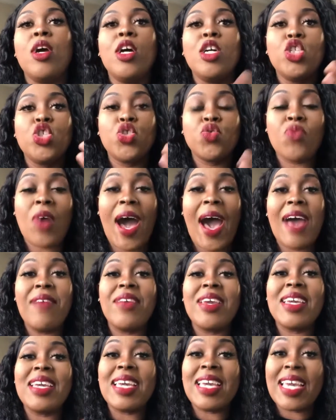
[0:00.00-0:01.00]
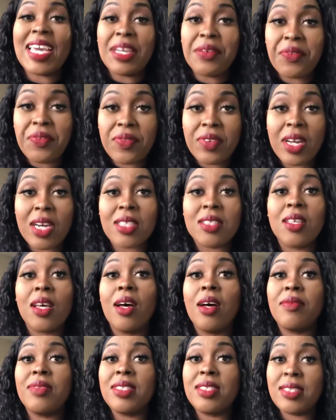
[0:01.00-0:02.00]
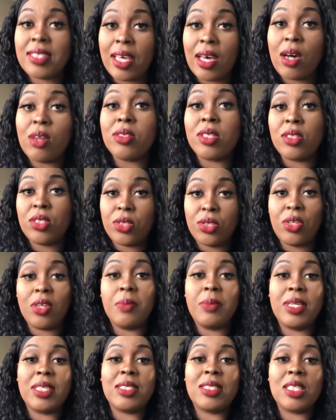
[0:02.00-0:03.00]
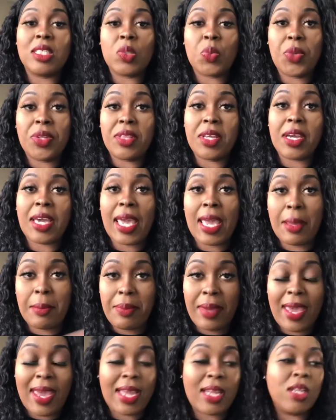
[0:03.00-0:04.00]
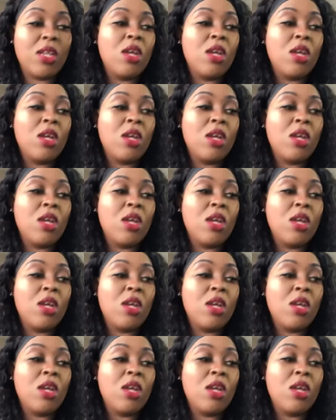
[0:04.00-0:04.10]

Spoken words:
drive an influx of sales into your business with a campaign.